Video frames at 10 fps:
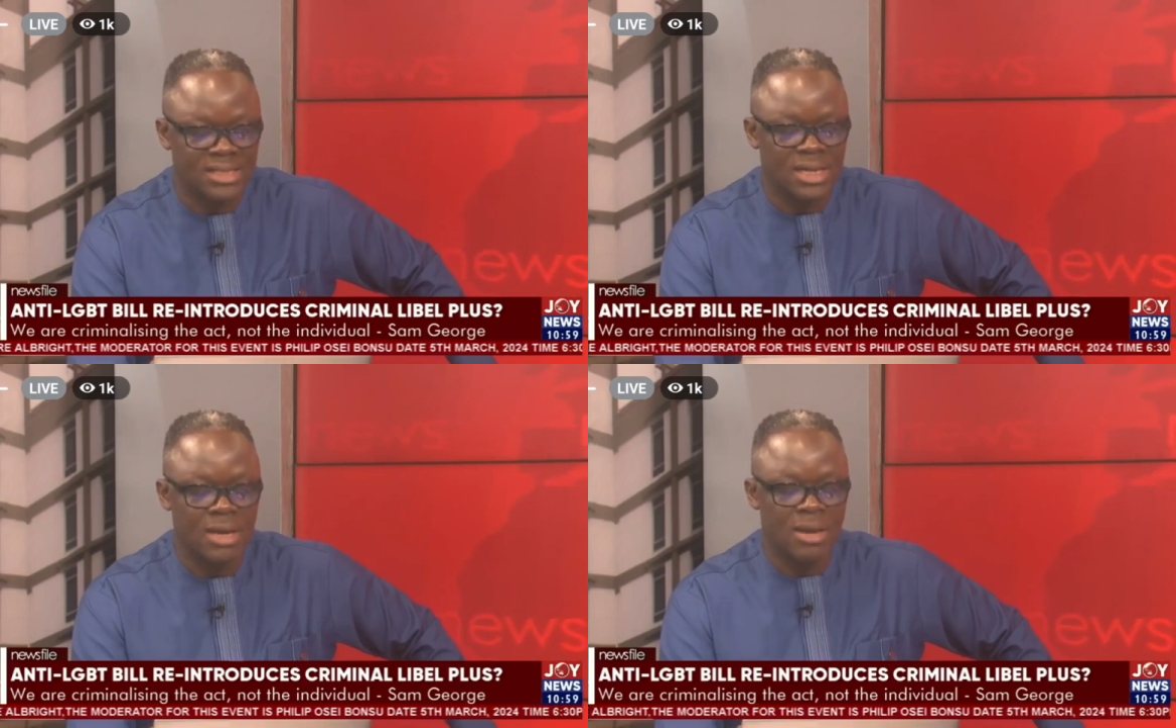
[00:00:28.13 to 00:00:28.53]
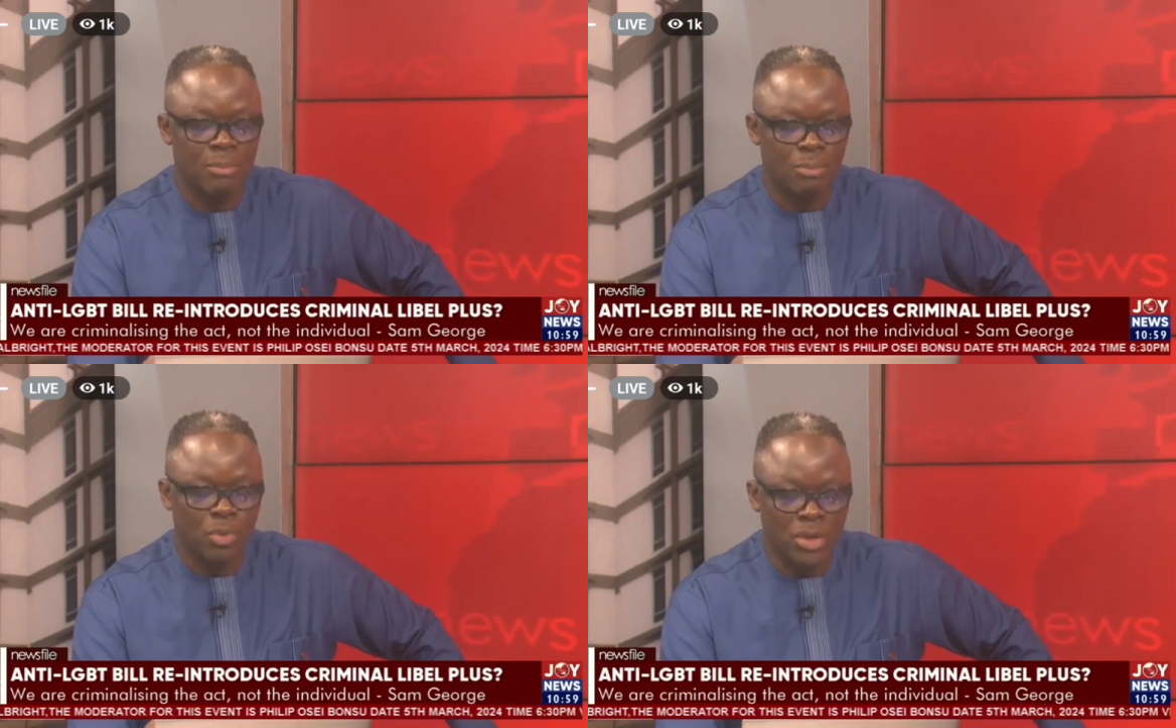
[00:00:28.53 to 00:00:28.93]

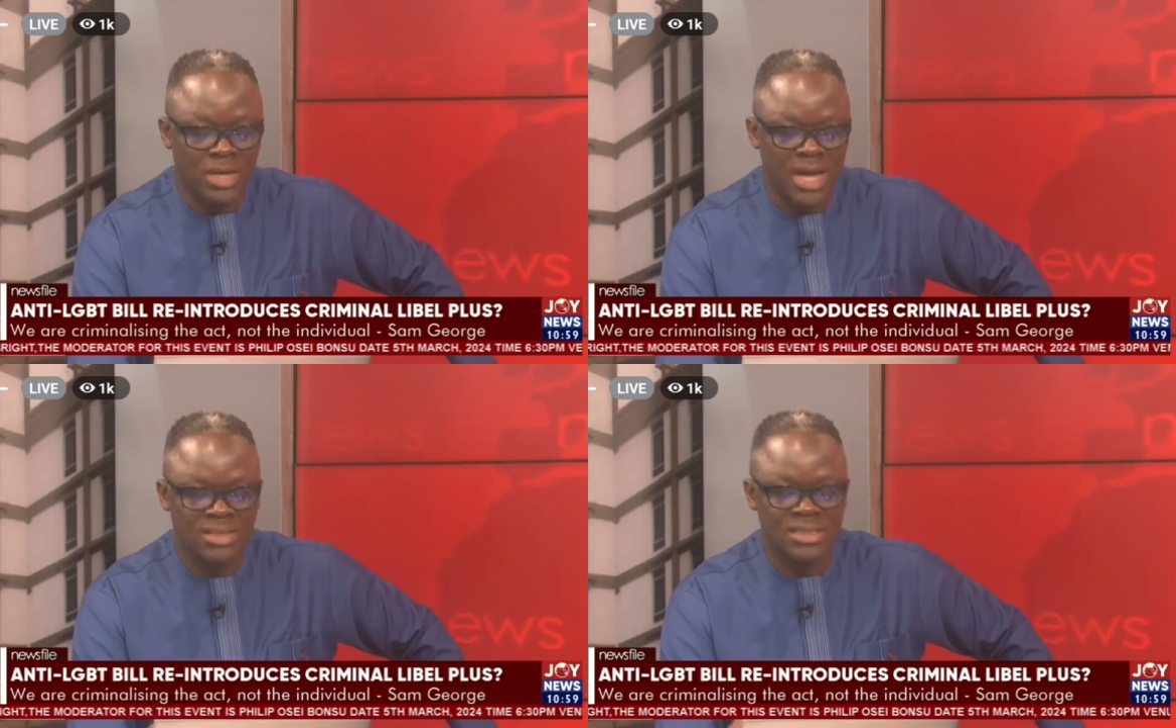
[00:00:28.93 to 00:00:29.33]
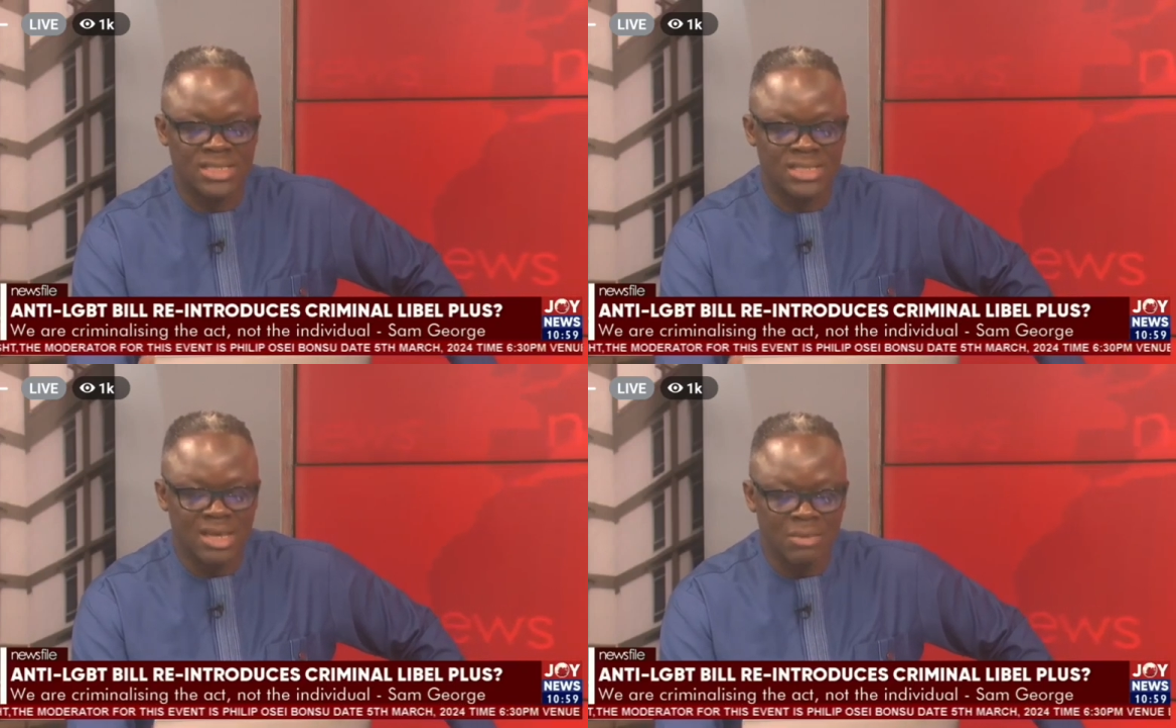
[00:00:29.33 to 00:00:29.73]
broadcasts,
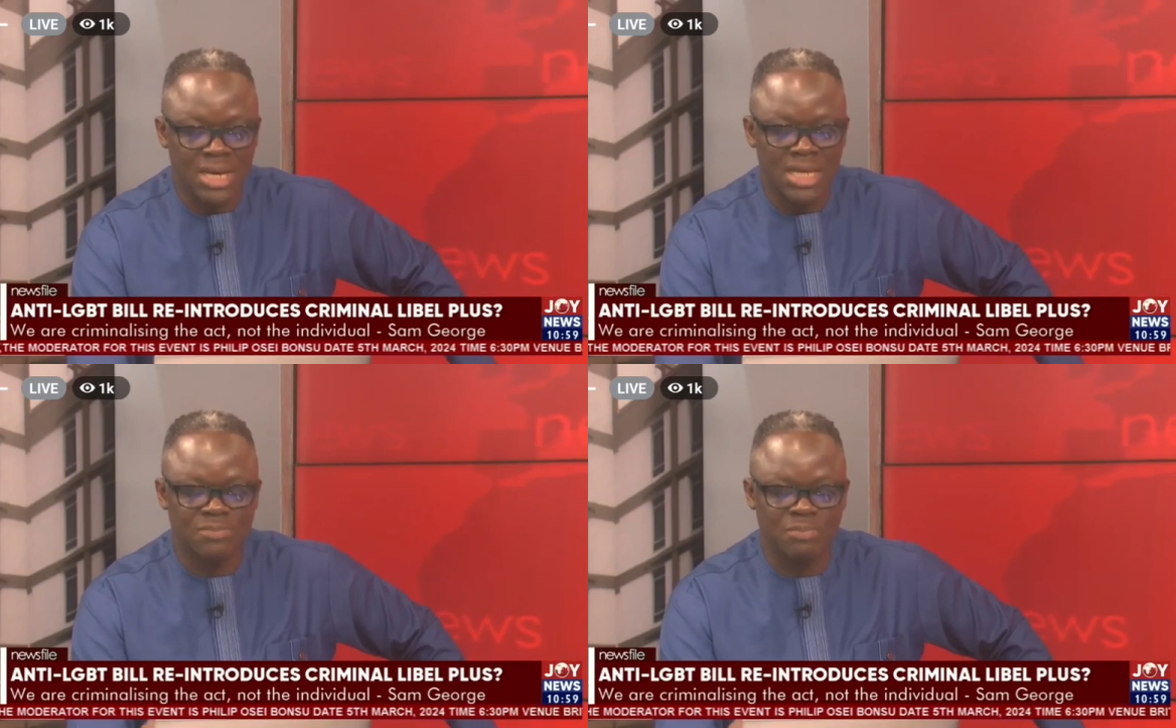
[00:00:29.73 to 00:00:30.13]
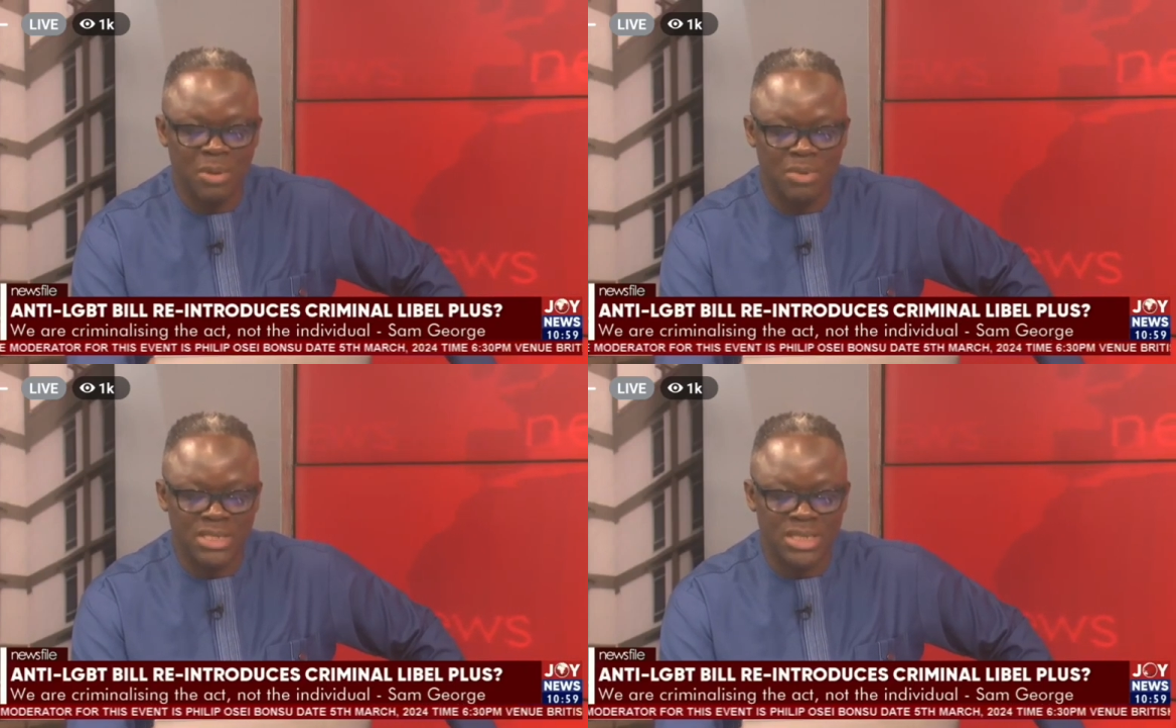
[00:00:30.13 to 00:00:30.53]
disseminates, publishes,